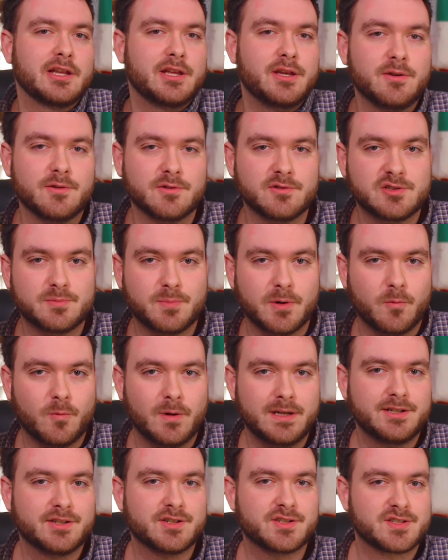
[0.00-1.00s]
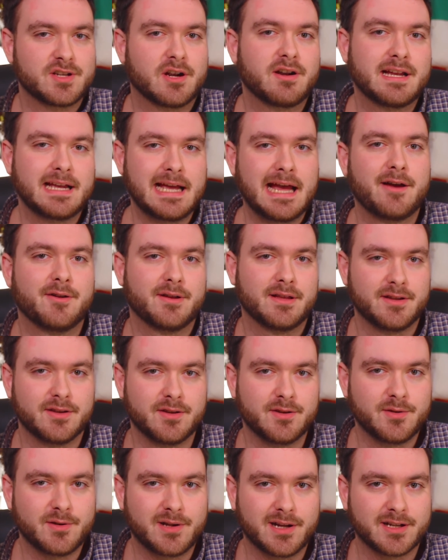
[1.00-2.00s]
huge, but when you're starting out in a
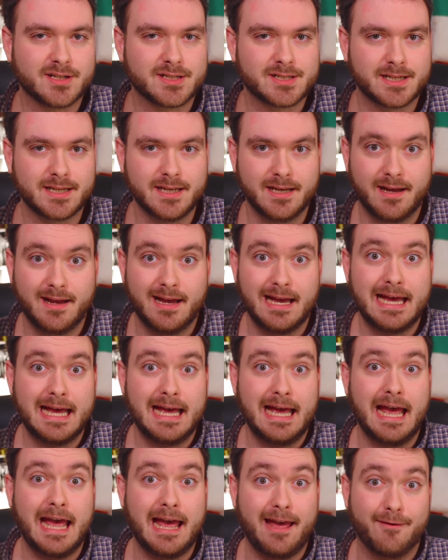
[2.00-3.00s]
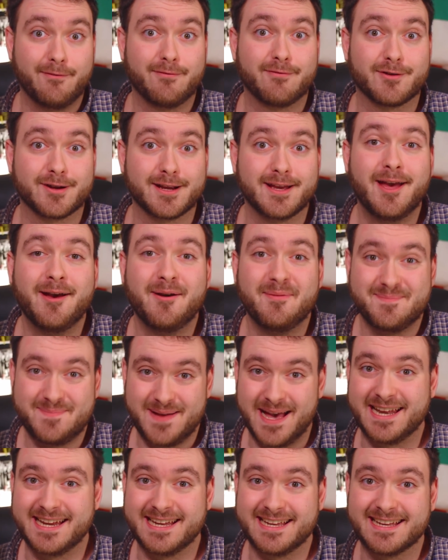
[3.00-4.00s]
new country, every
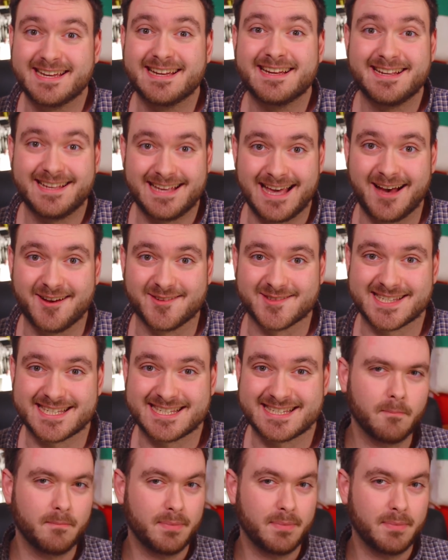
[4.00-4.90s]
penny counts.